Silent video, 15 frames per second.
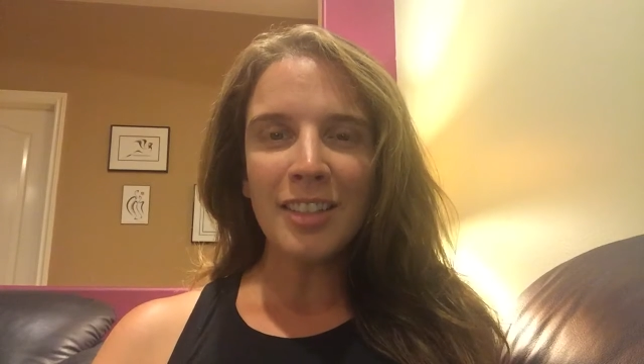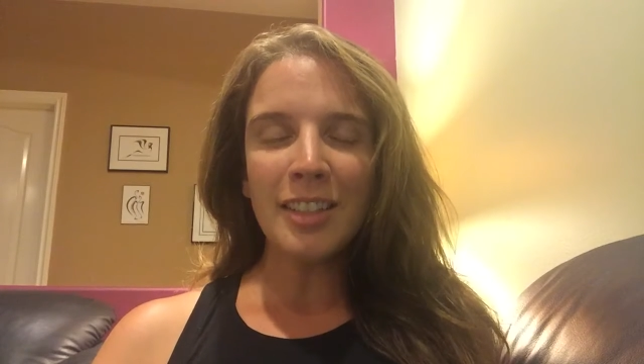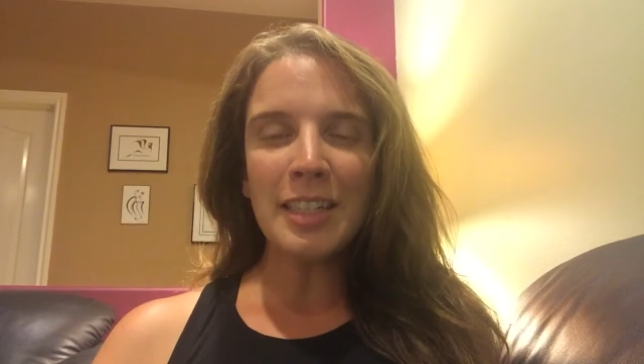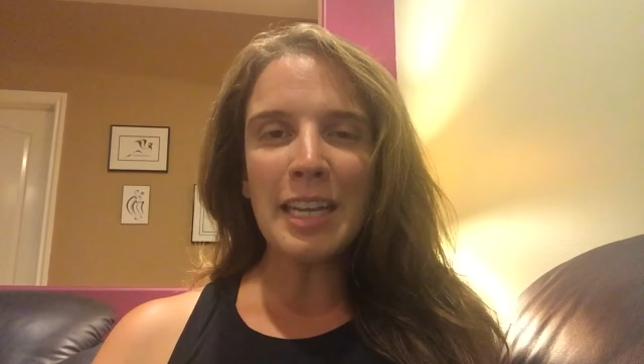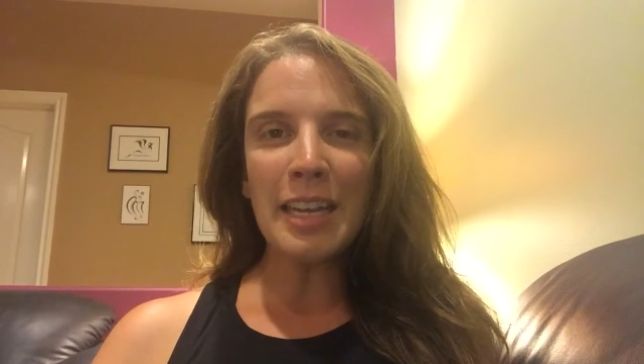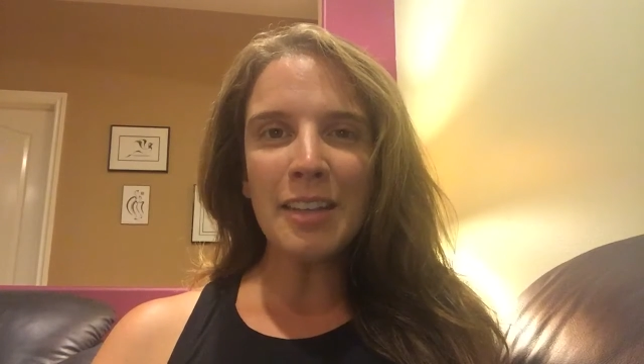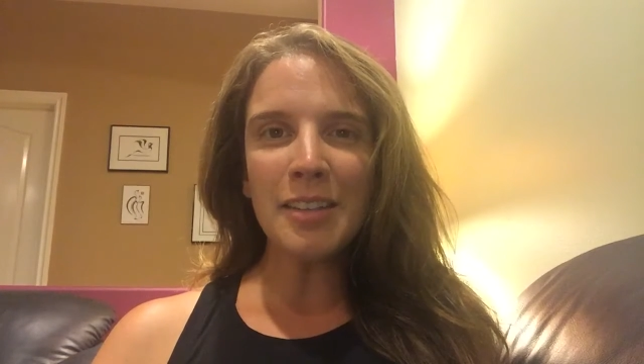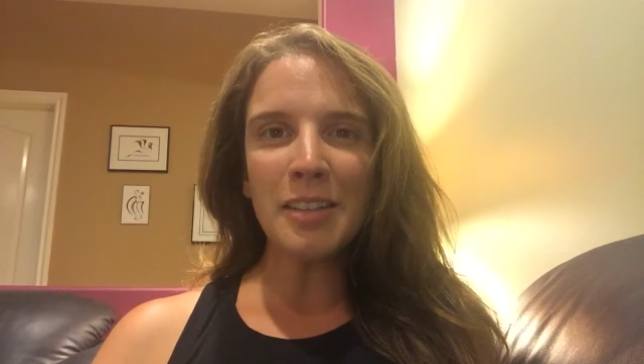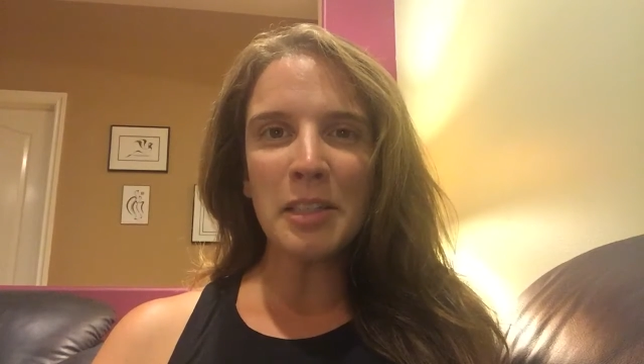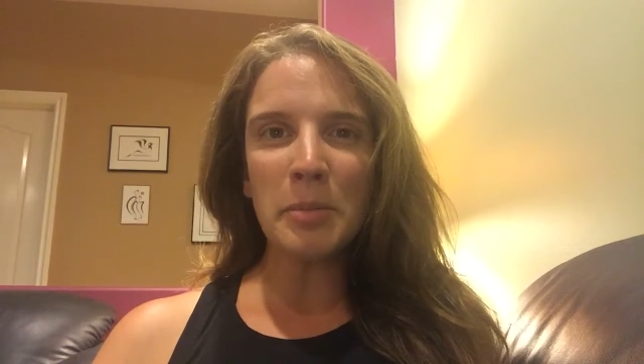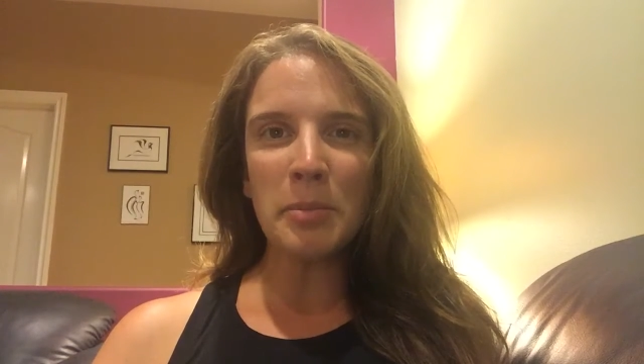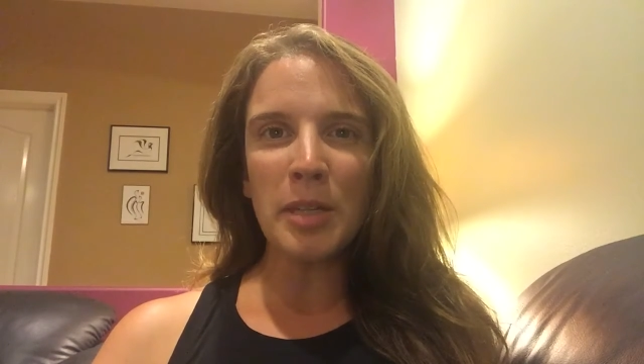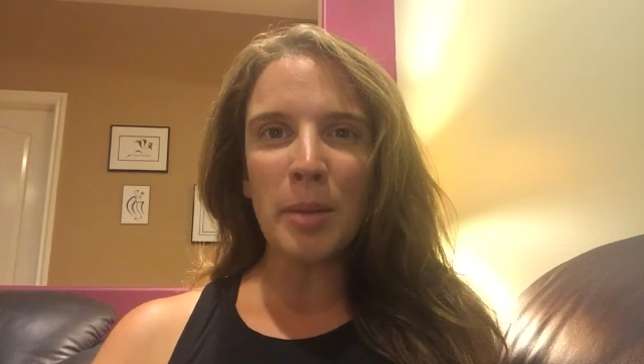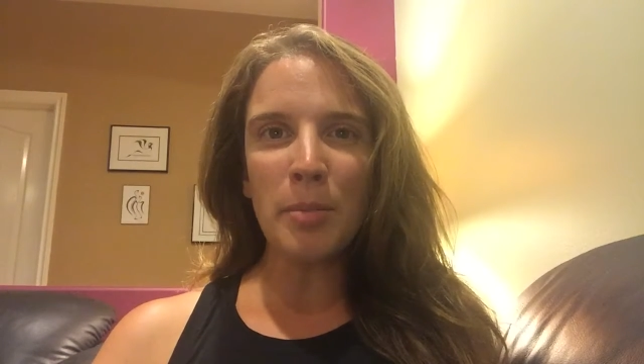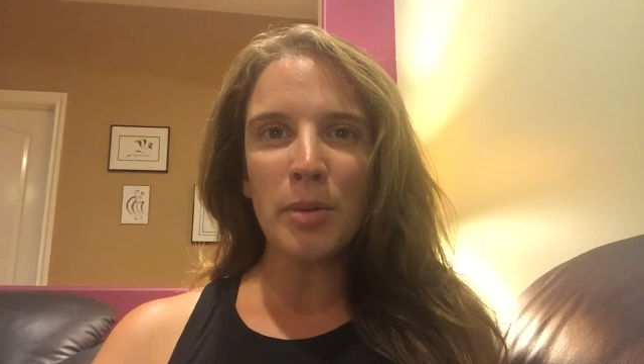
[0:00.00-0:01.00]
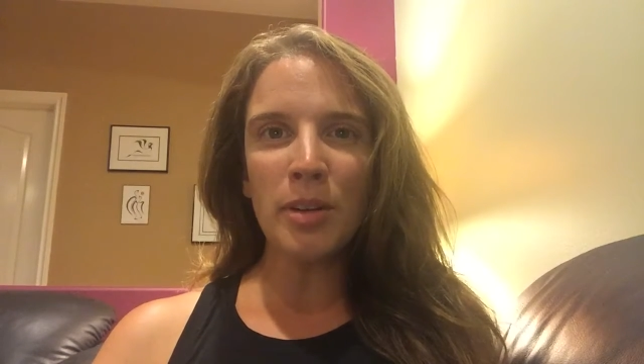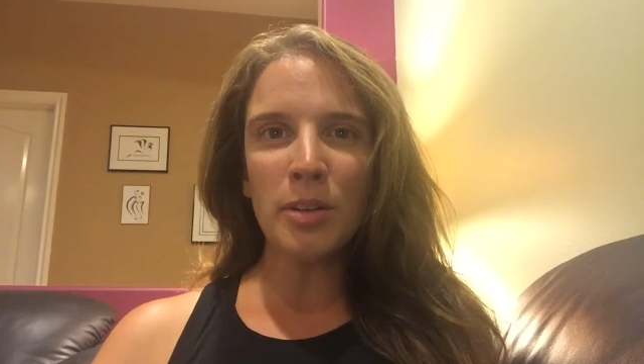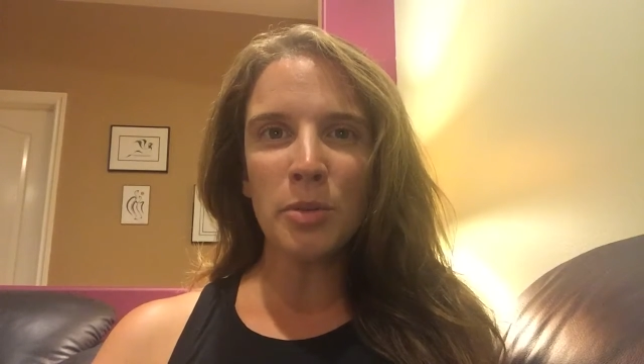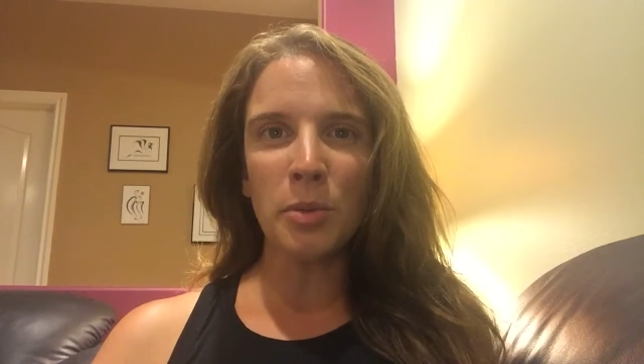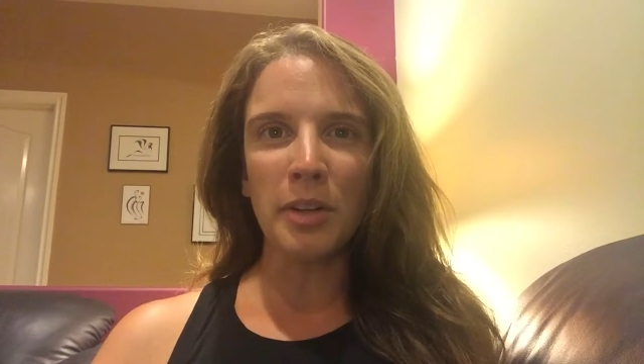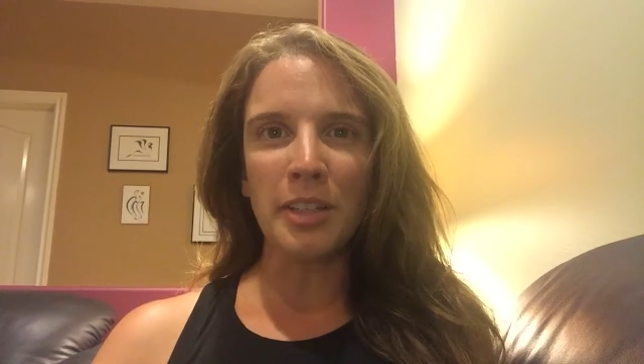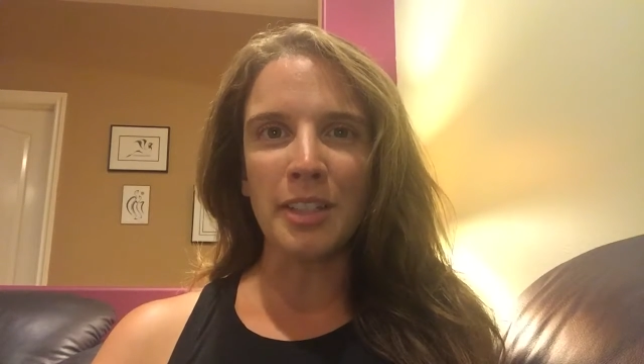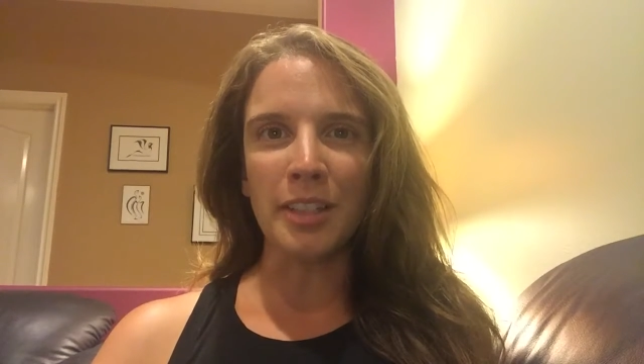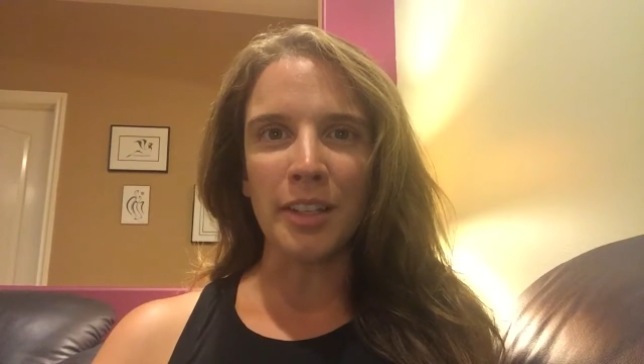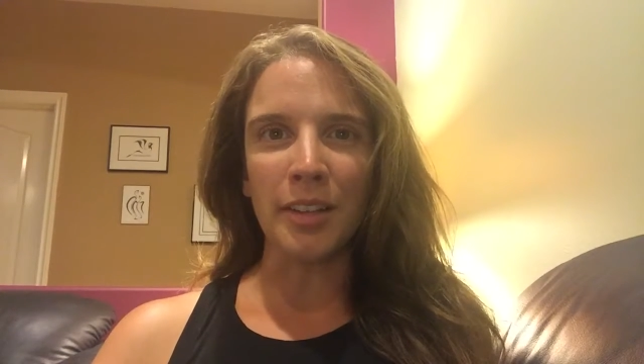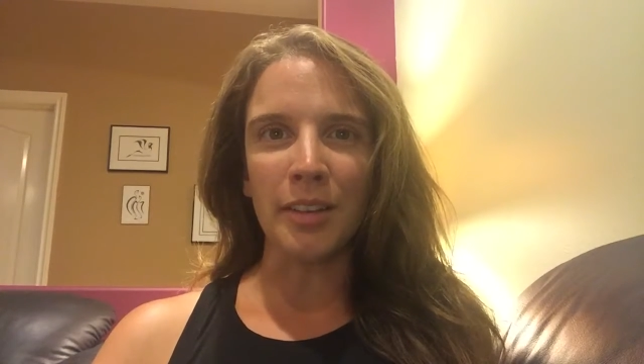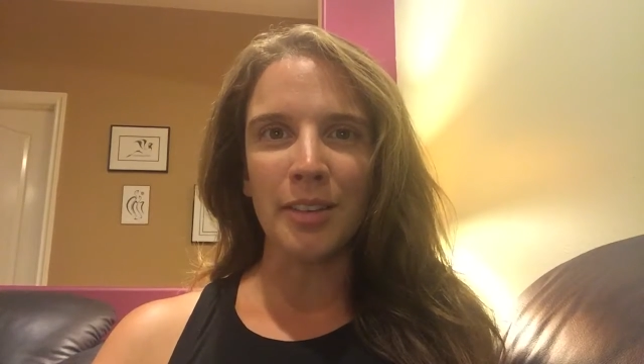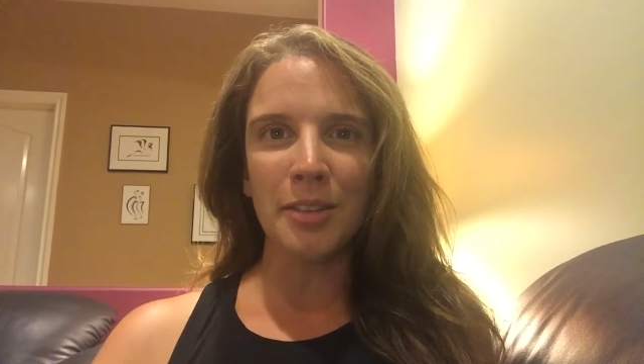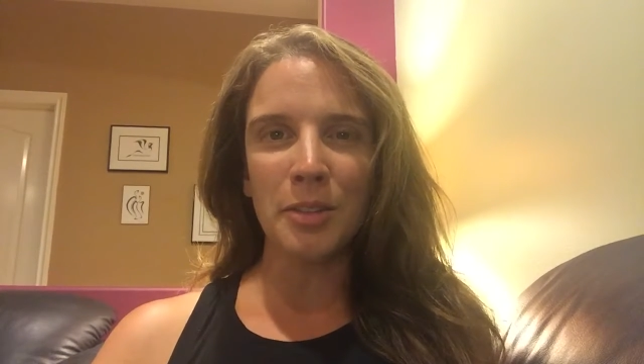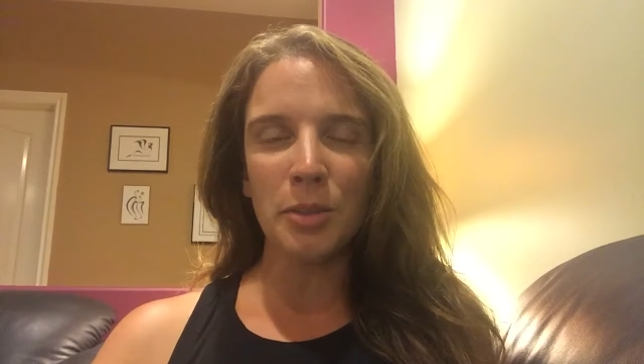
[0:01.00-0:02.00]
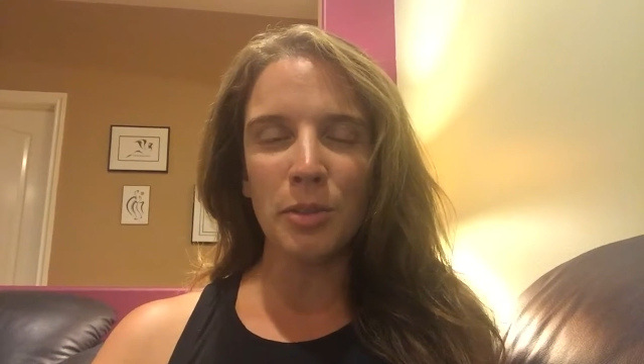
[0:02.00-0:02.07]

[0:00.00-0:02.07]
Today is September 20th,